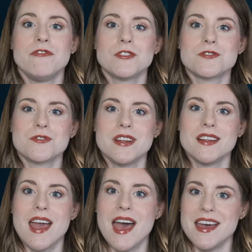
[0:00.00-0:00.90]

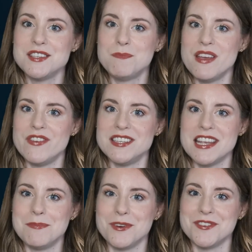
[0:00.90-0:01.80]
filtering, and pivot
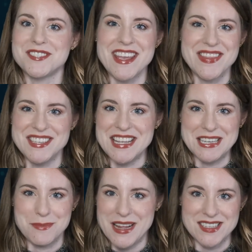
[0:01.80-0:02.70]
tables in the
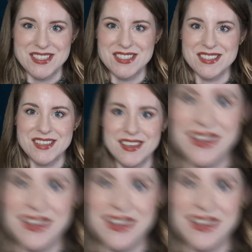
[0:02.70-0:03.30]
database.